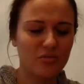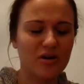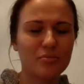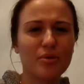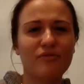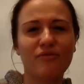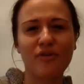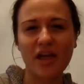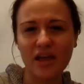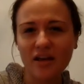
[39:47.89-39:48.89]
don't want to be
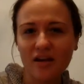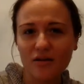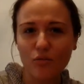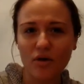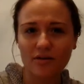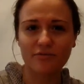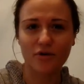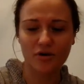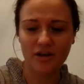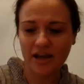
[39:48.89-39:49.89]
fake while
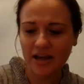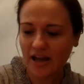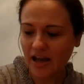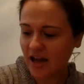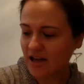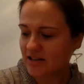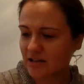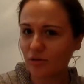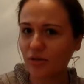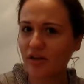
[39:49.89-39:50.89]
vlogging, because
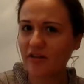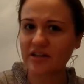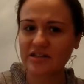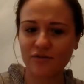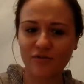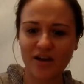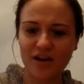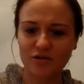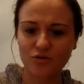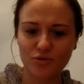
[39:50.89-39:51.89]
I don't think that's
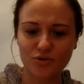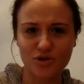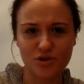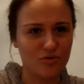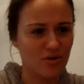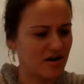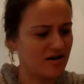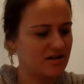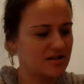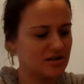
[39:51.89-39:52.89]
fair towards you
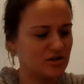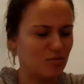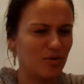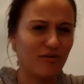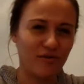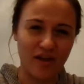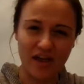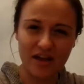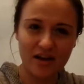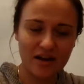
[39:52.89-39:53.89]
guys to be
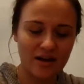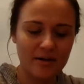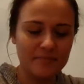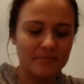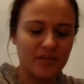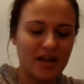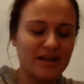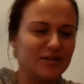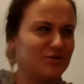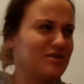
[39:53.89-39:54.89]
fake
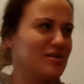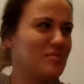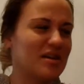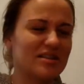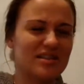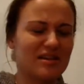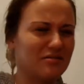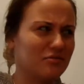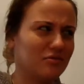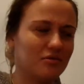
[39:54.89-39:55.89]
and to see me and
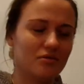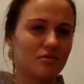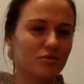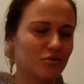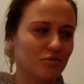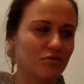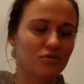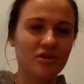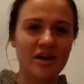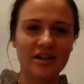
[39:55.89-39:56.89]
say,
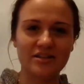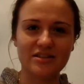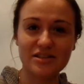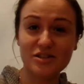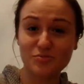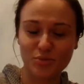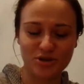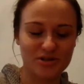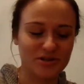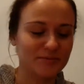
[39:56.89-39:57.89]
who the hell is this
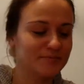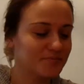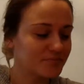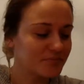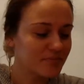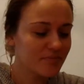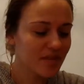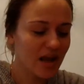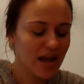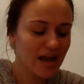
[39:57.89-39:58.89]
person?
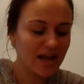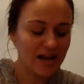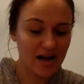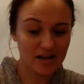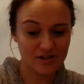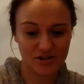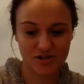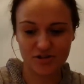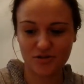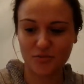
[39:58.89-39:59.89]
and I
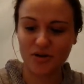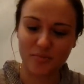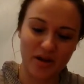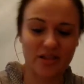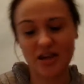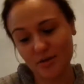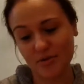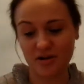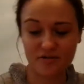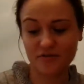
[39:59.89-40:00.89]
just don't want to make
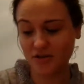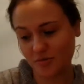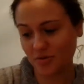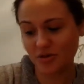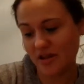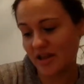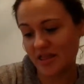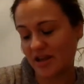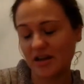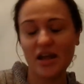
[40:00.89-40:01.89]
them uncomfortable.
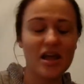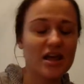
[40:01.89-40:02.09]
And then